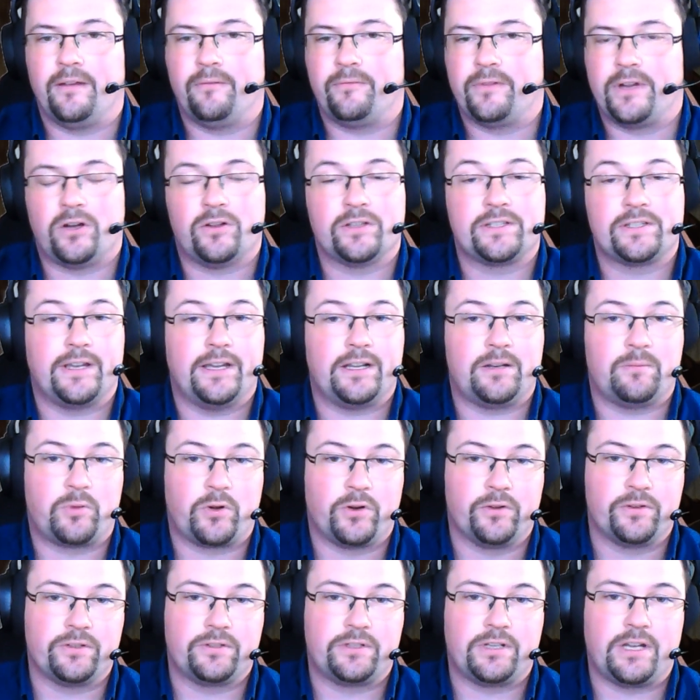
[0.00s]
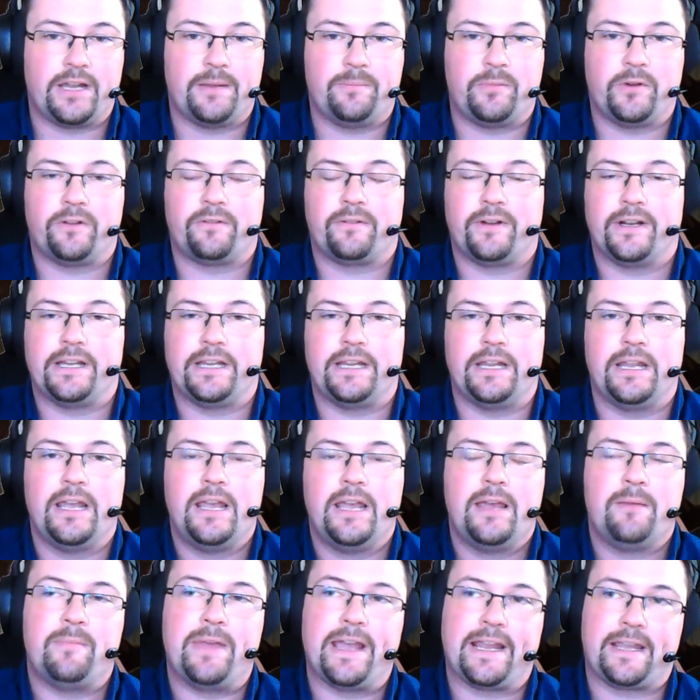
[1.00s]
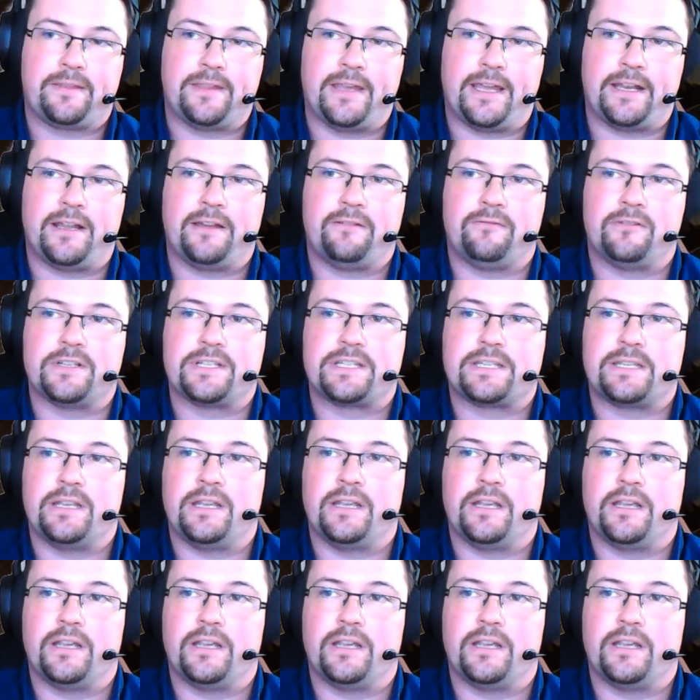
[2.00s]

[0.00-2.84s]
We also had a prototype already. Back then I was